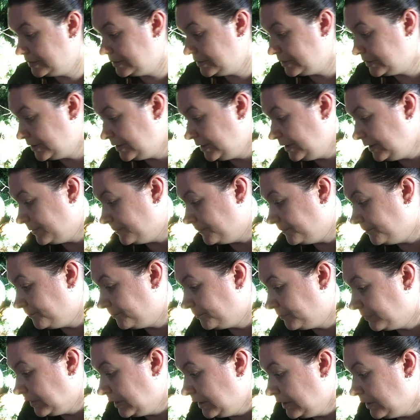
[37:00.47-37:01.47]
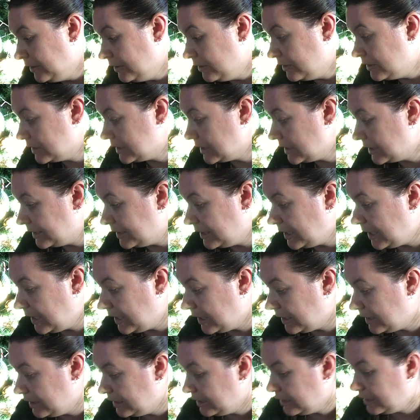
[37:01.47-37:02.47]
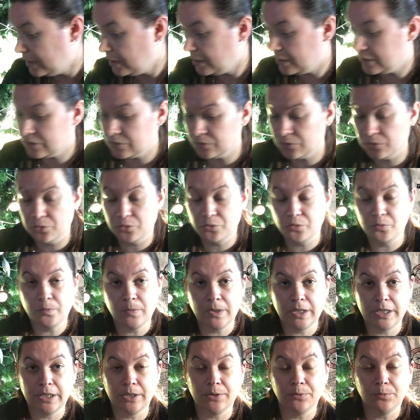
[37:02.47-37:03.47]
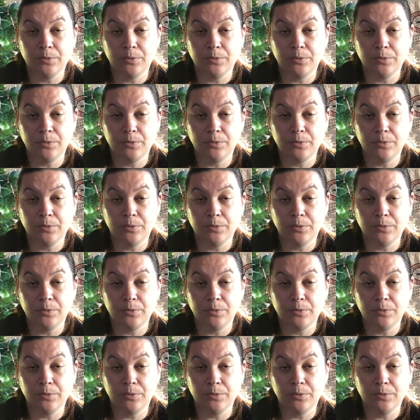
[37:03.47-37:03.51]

So yeah, so that is all my